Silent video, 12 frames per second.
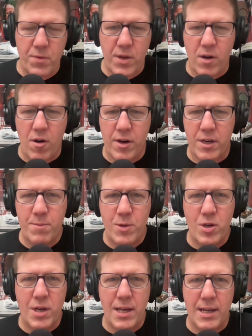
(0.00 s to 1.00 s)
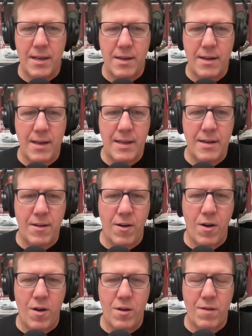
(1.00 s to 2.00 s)
car community and
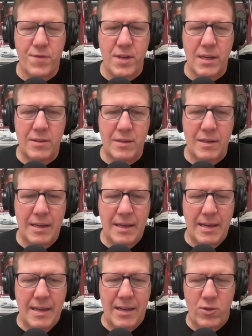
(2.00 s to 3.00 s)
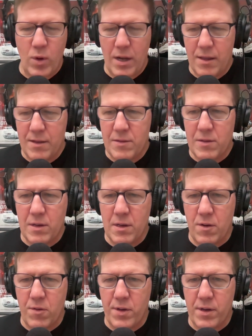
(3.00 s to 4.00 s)
all of this, as well as,
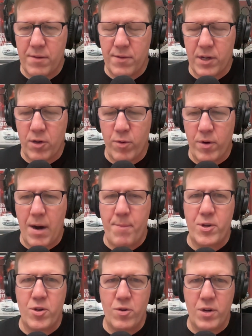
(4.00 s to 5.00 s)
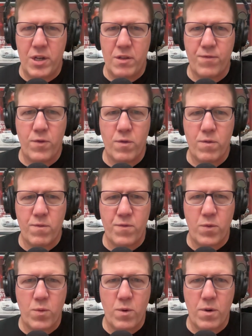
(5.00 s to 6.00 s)
the career opportunities
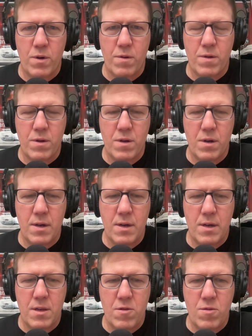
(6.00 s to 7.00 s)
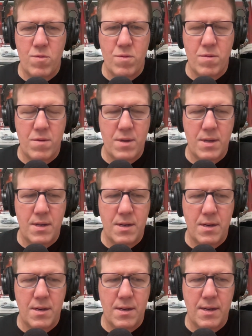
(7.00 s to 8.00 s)
for youth
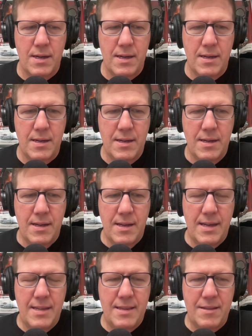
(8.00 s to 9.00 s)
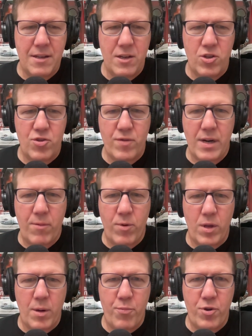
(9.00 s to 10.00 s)
in this industry. I
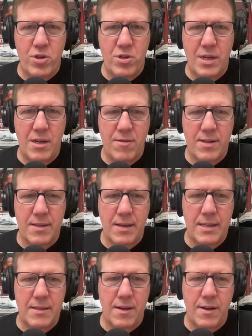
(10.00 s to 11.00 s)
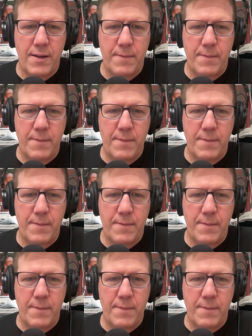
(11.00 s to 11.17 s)
really appreciate your insights on it.